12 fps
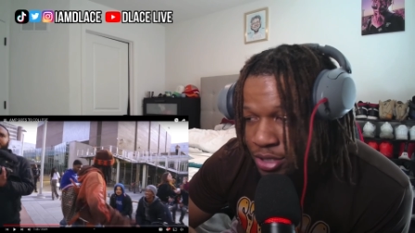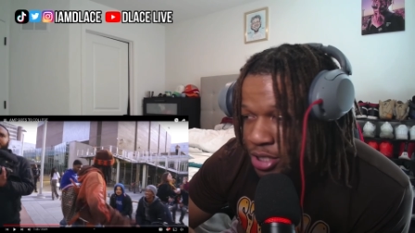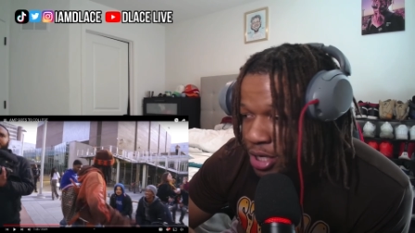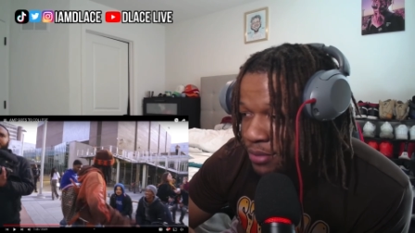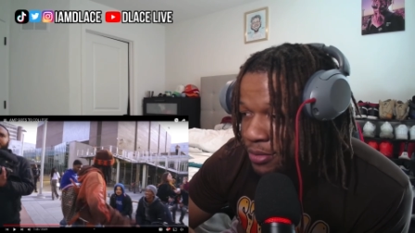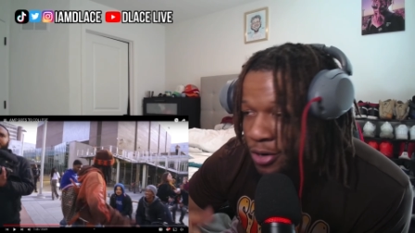or
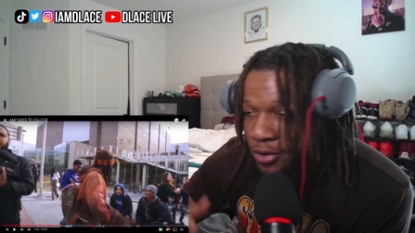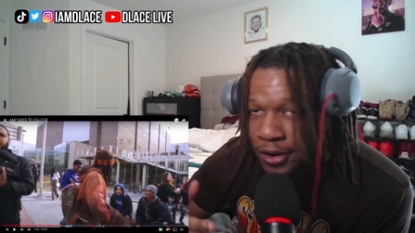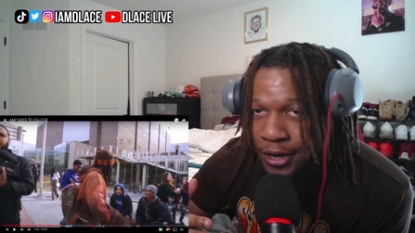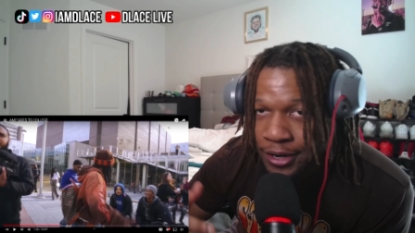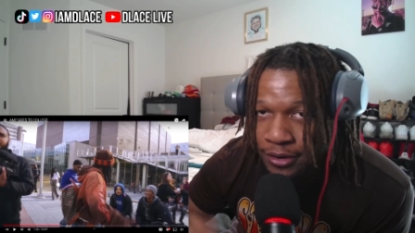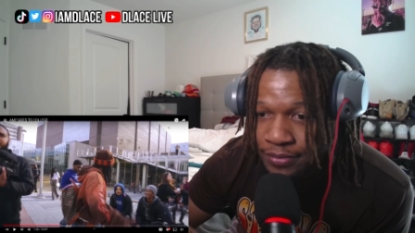something, a
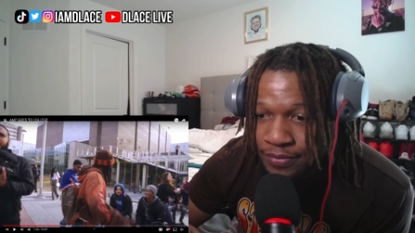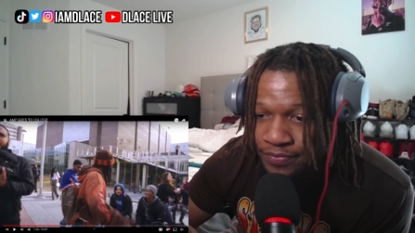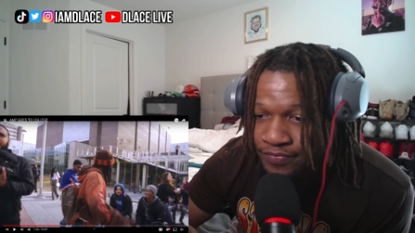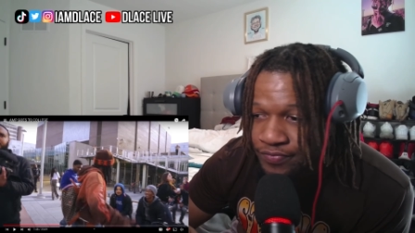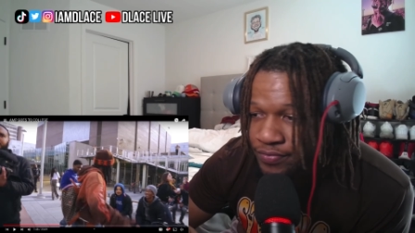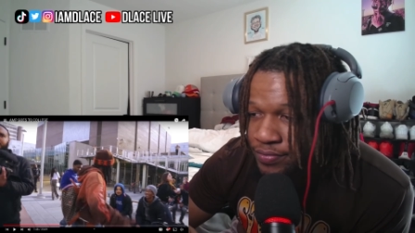lawyer.
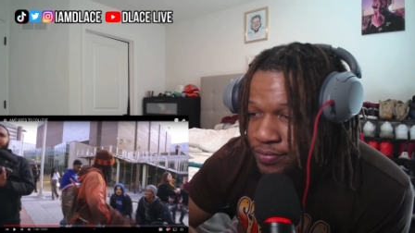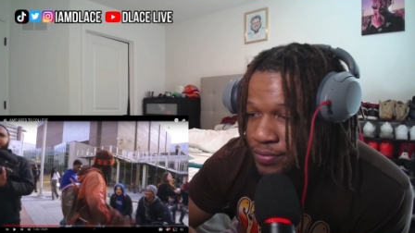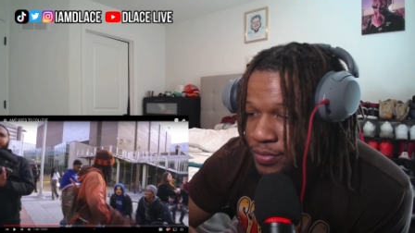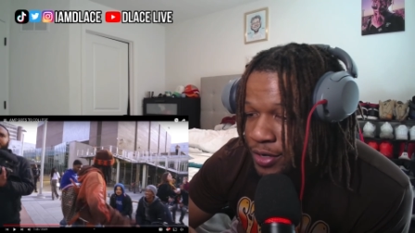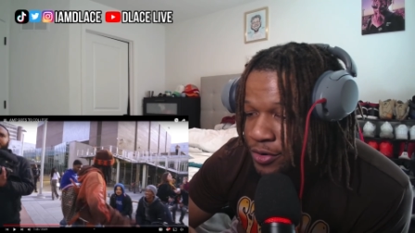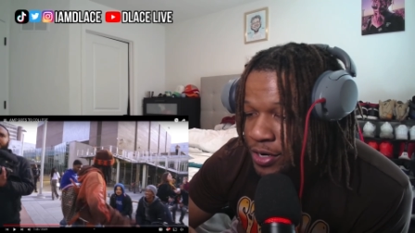
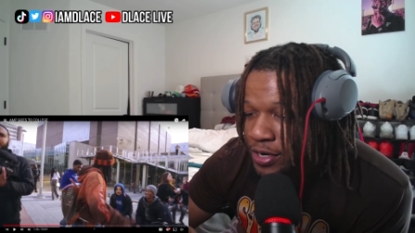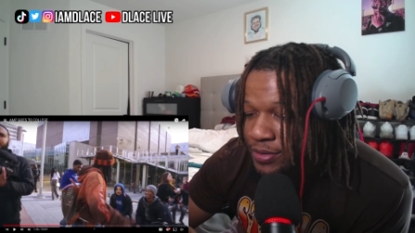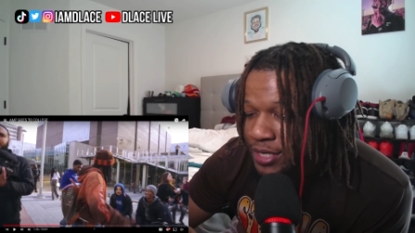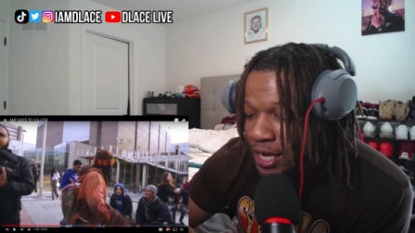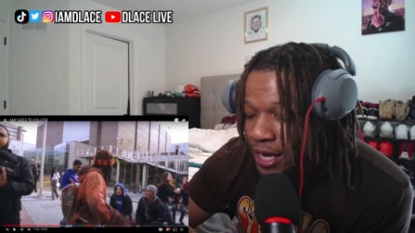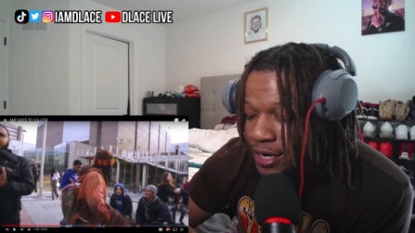You know what I'm
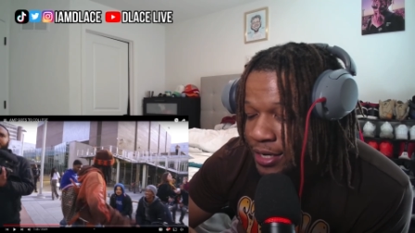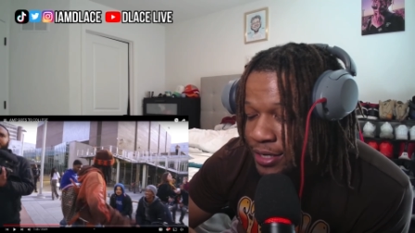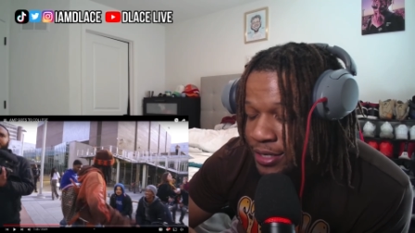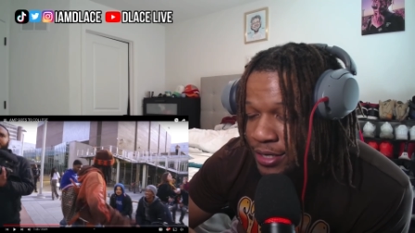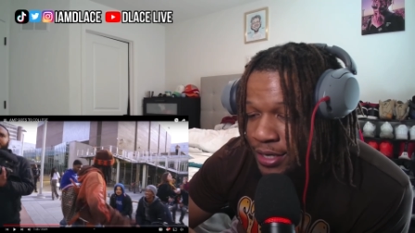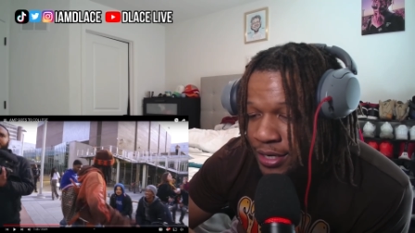saying?
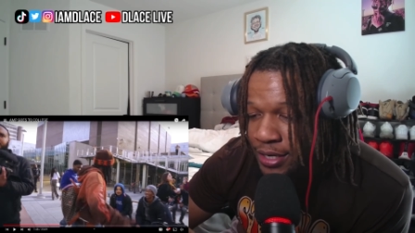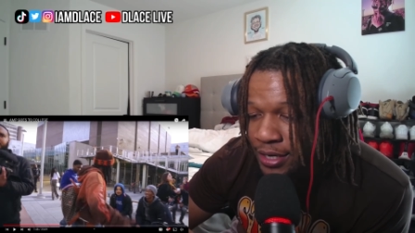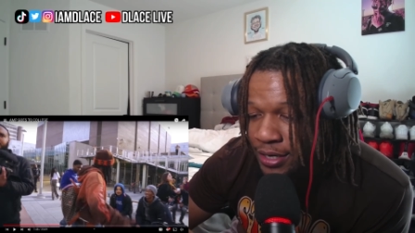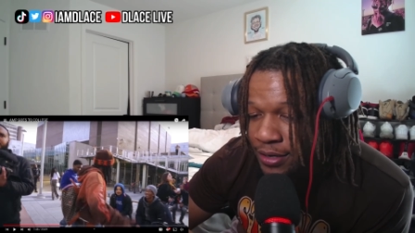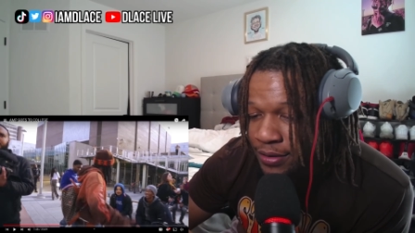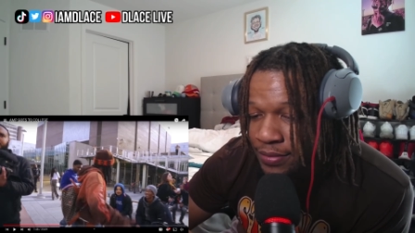Uh, uh,
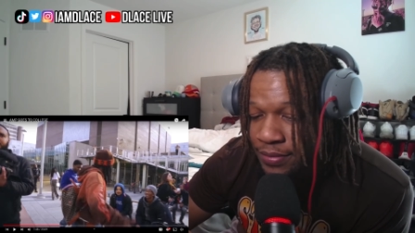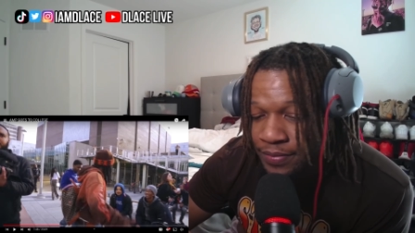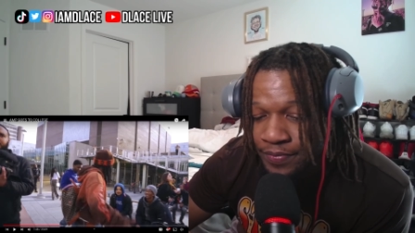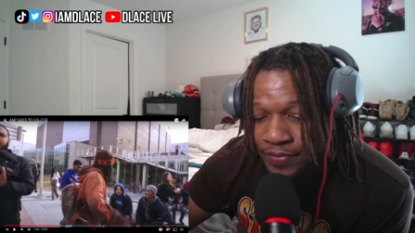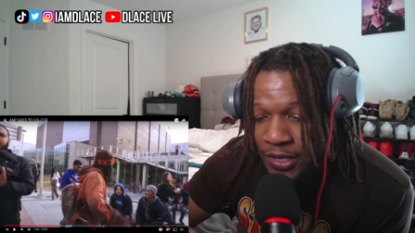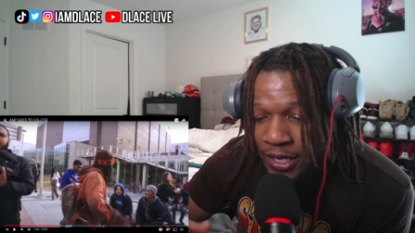um,
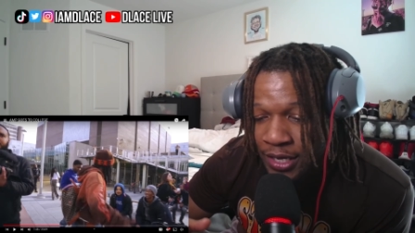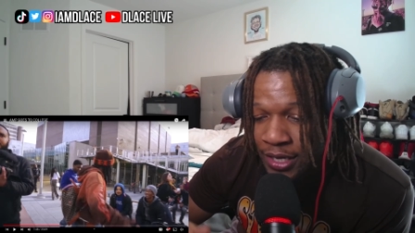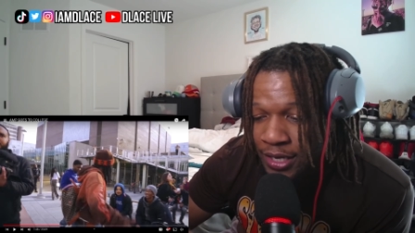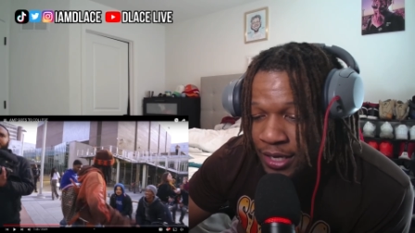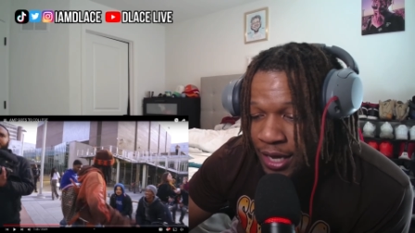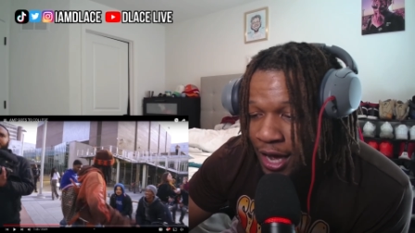
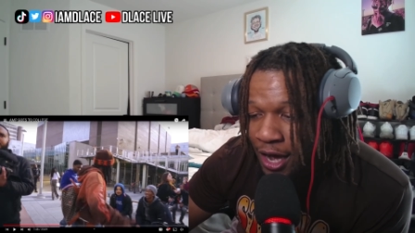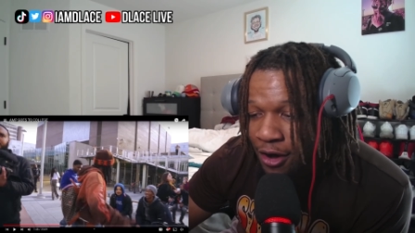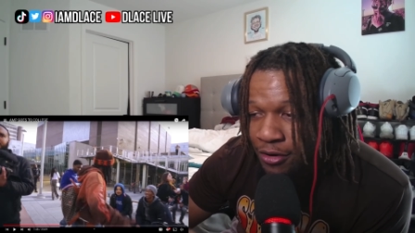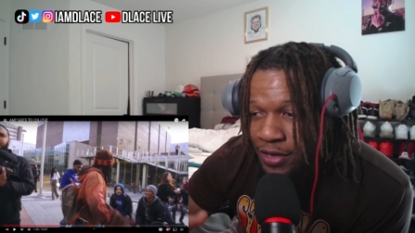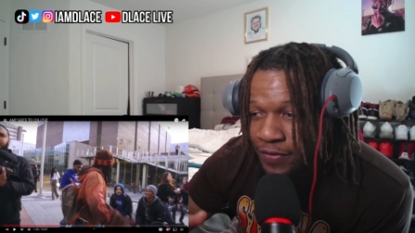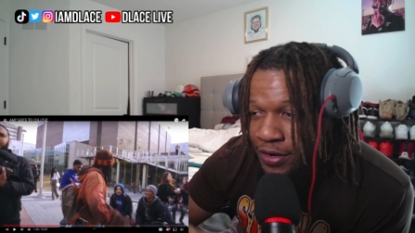I
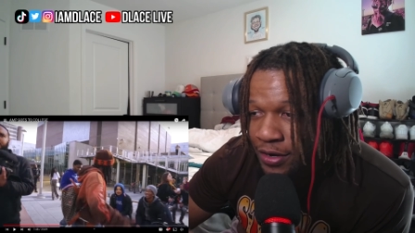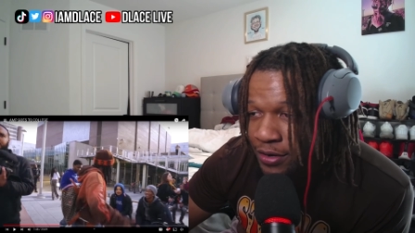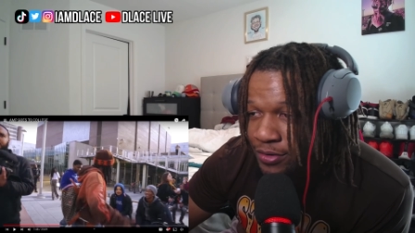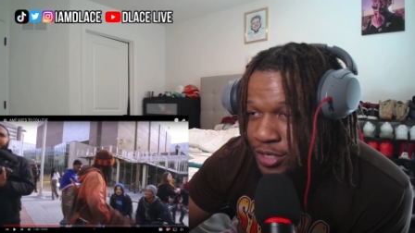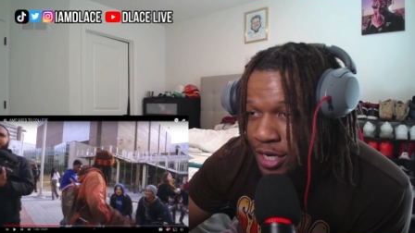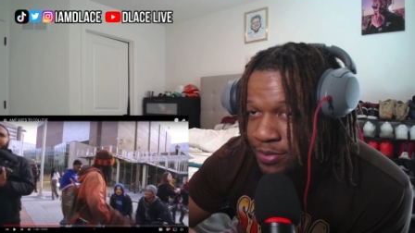don't even
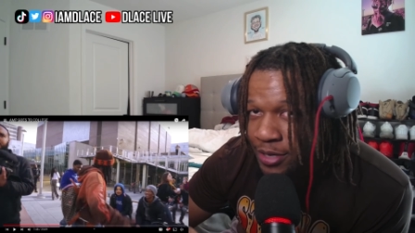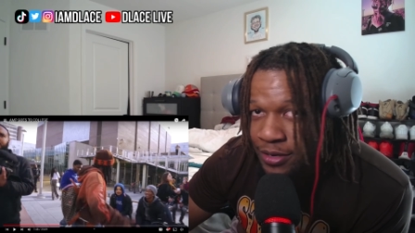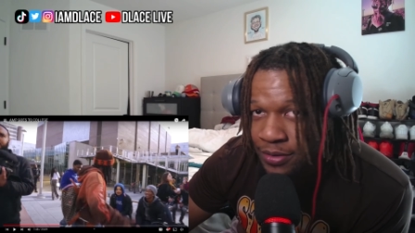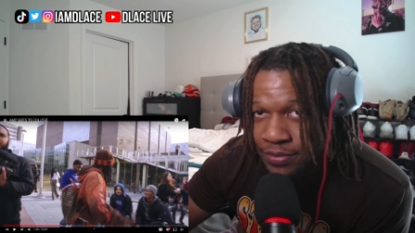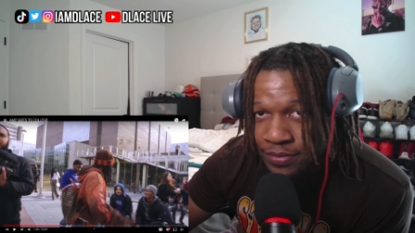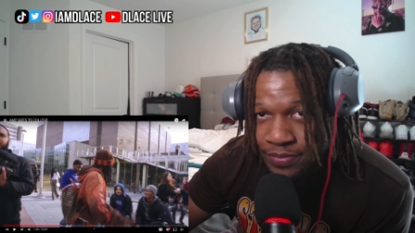know.
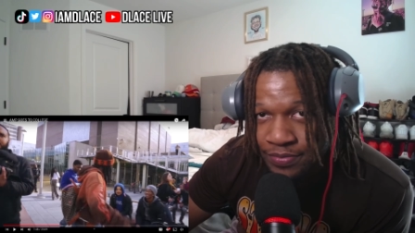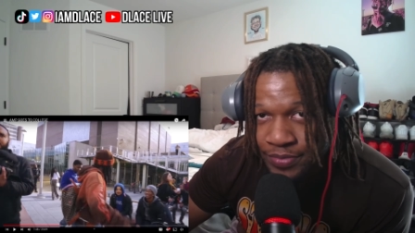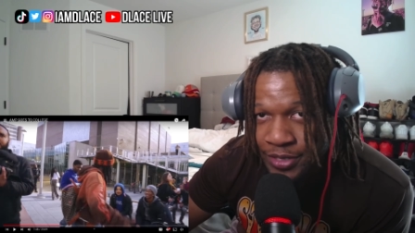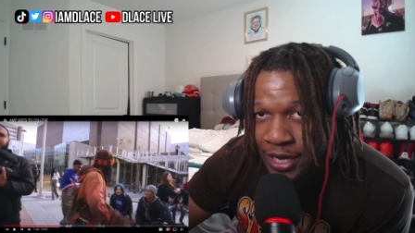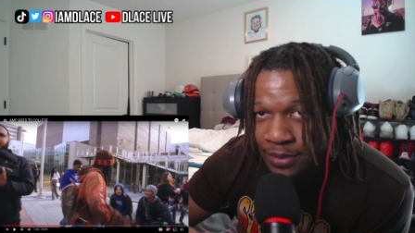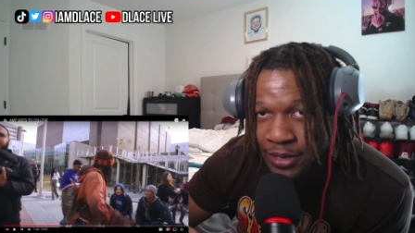Something
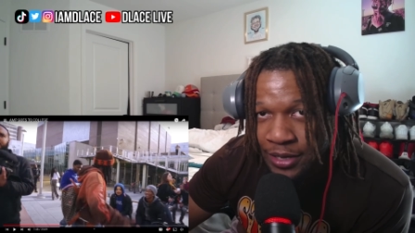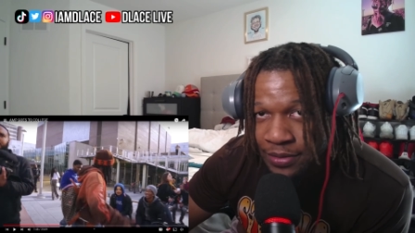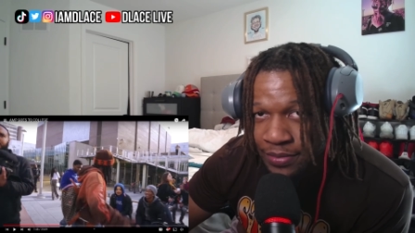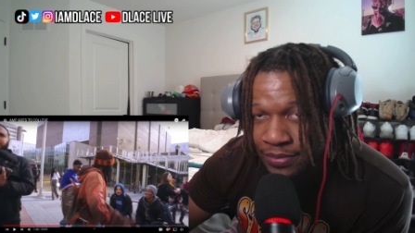something.